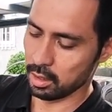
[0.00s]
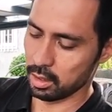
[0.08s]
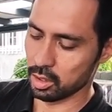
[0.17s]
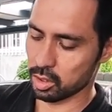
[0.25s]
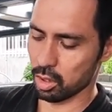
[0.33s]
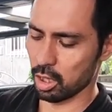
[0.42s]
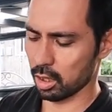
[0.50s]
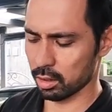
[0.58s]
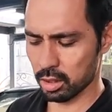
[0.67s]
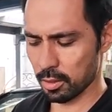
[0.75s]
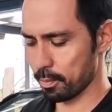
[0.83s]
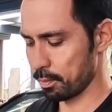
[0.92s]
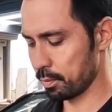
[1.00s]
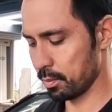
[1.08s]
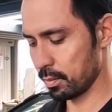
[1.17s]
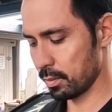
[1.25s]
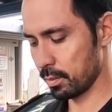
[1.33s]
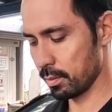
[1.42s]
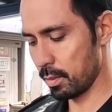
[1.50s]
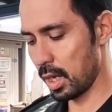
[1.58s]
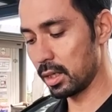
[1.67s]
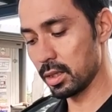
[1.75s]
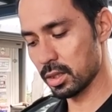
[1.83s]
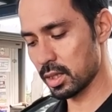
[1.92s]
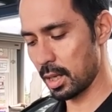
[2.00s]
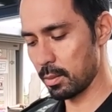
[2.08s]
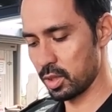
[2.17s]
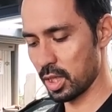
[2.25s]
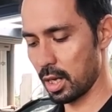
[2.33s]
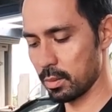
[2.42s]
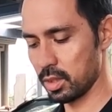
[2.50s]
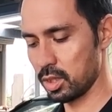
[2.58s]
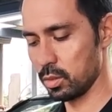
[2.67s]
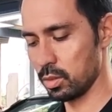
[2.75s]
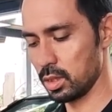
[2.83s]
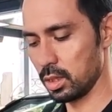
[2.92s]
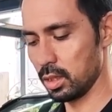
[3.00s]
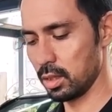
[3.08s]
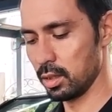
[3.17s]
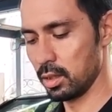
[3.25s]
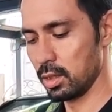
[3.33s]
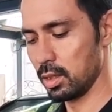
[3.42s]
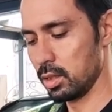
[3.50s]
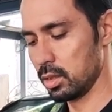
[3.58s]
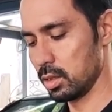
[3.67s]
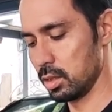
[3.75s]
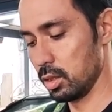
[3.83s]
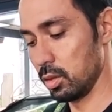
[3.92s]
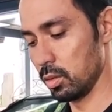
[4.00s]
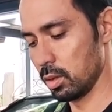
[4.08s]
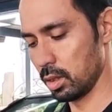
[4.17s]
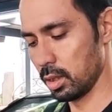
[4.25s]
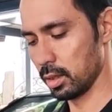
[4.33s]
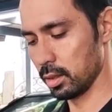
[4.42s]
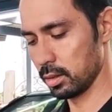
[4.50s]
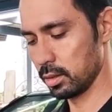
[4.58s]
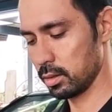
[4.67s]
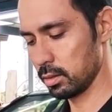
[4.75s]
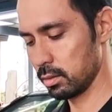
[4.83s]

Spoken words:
These are all some maintenance type jobs that you would need to do on